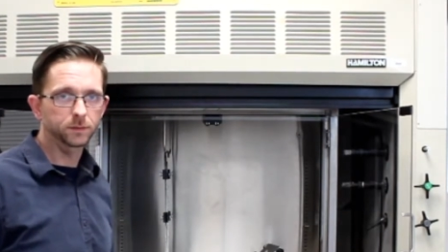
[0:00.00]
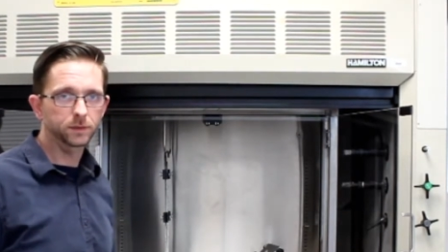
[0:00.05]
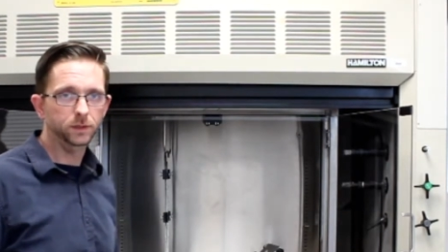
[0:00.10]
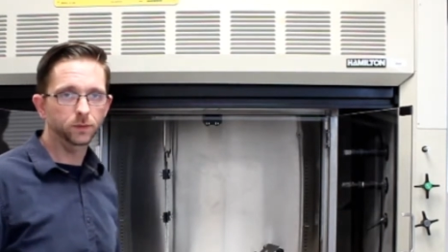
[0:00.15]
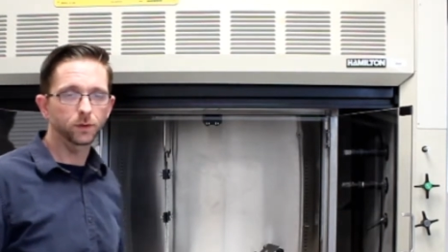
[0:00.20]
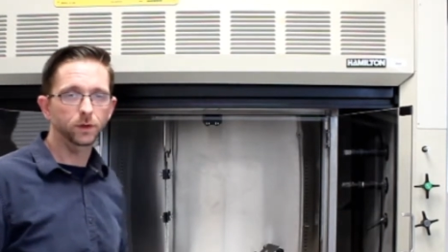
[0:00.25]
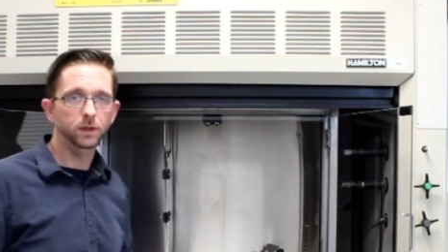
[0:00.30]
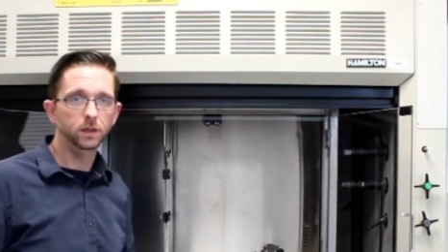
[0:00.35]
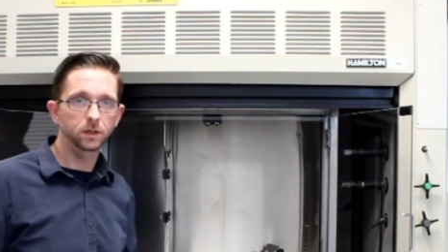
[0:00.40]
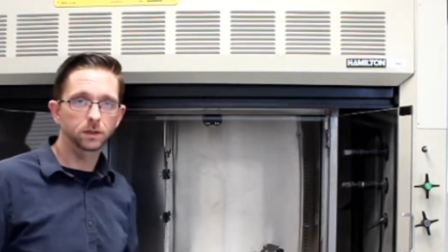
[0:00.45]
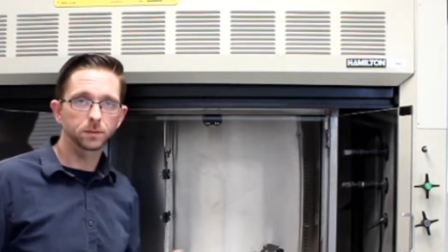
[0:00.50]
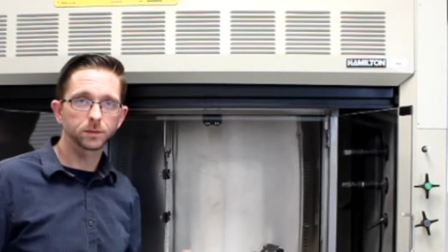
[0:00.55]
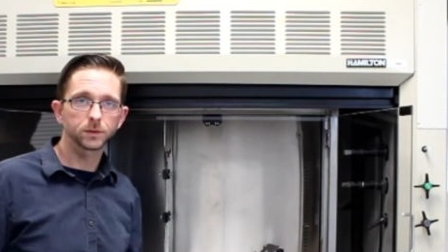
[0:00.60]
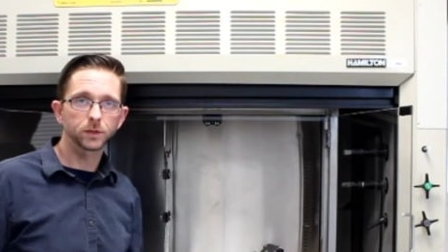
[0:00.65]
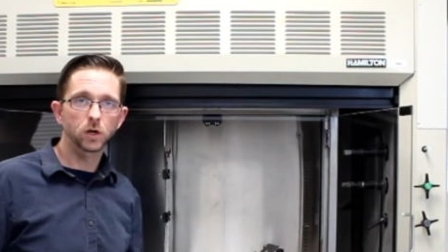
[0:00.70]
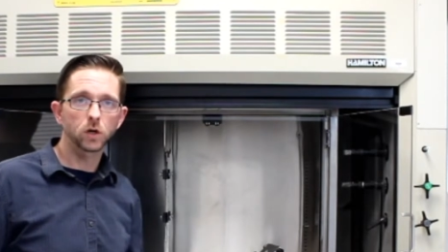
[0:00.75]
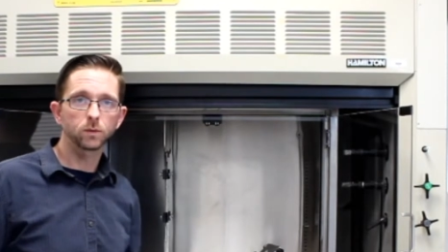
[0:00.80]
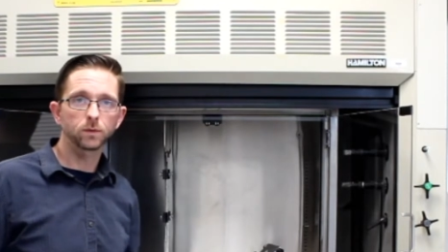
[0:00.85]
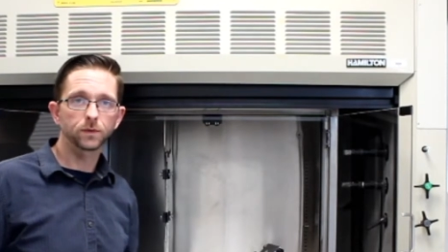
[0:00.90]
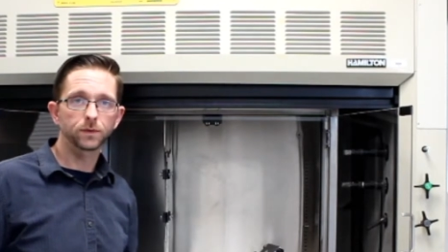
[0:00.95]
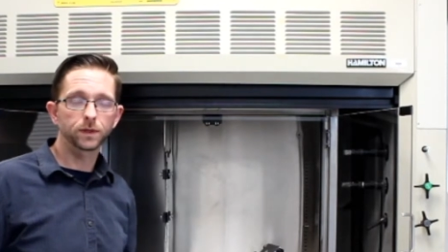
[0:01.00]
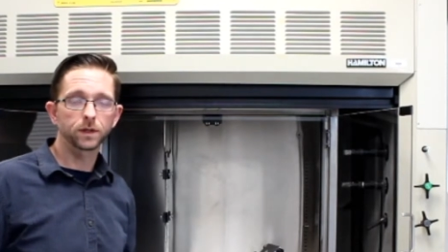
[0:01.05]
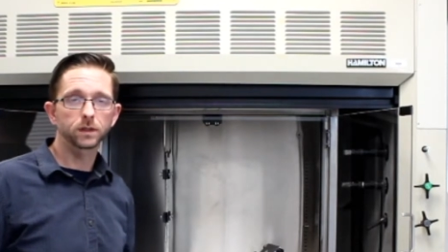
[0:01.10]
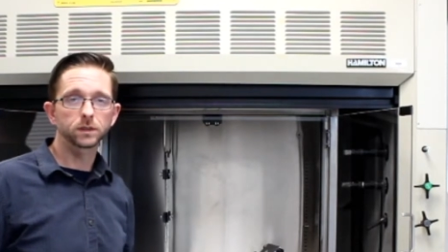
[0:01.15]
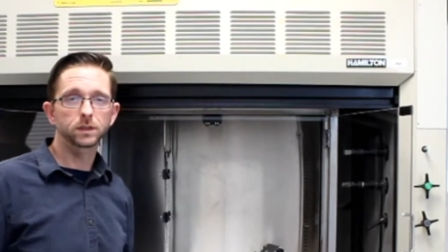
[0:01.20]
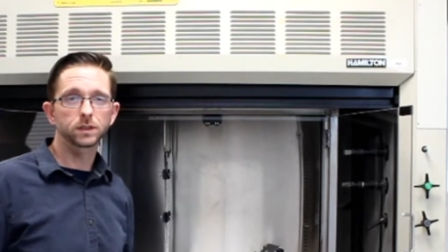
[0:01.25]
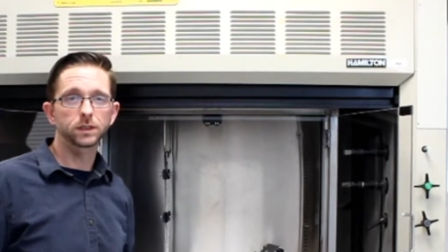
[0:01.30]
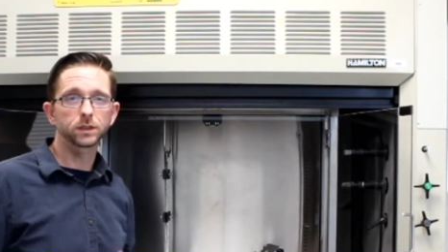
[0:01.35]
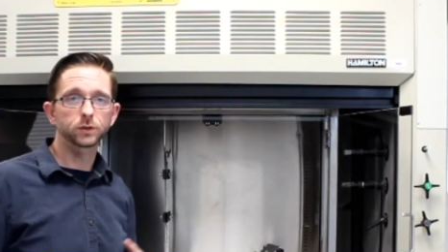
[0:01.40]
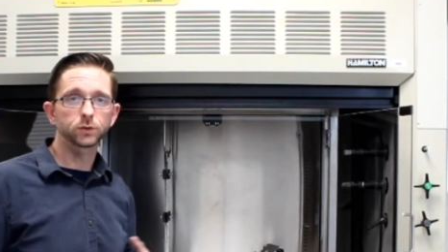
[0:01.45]
So we're going to observe if there's
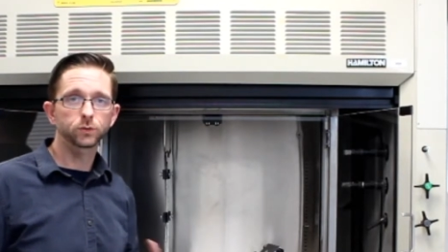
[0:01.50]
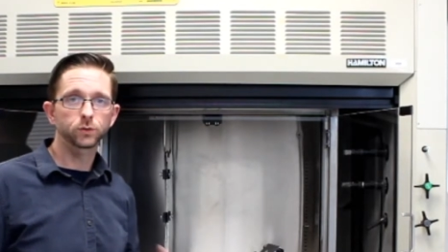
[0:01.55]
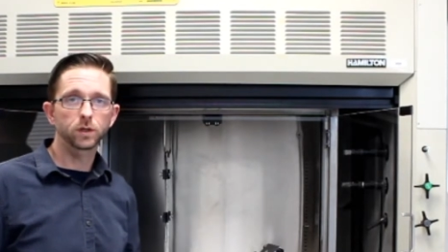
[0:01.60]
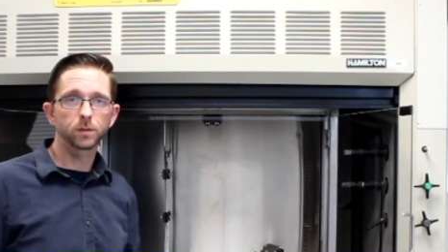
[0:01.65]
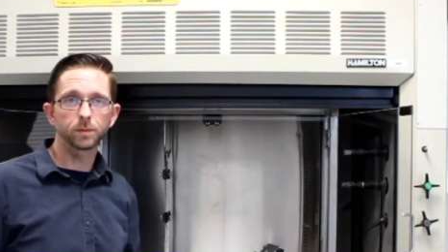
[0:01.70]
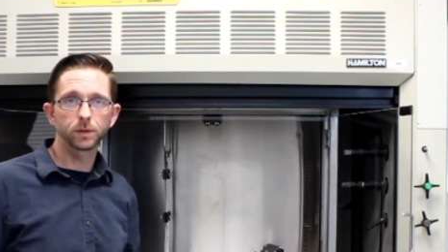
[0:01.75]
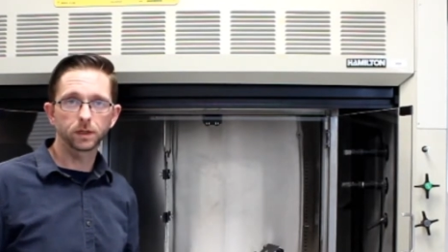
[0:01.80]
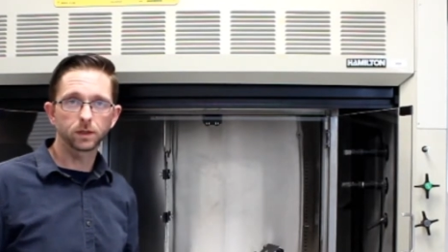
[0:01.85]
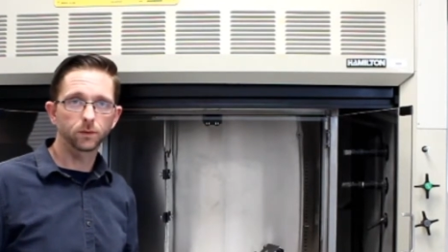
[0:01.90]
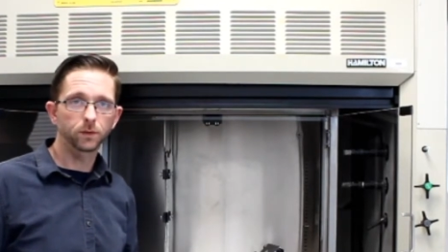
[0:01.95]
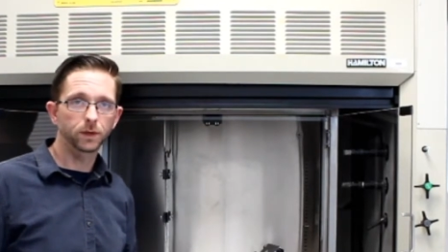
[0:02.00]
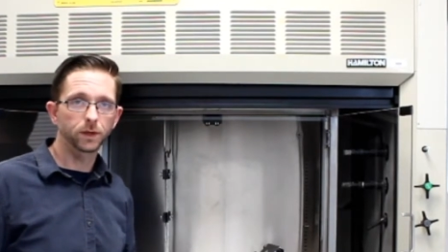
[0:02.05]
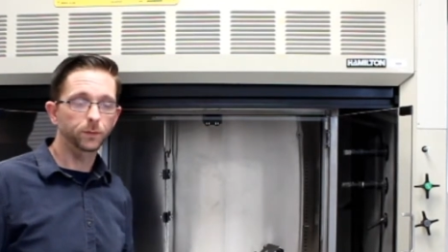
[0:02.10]
any dripping.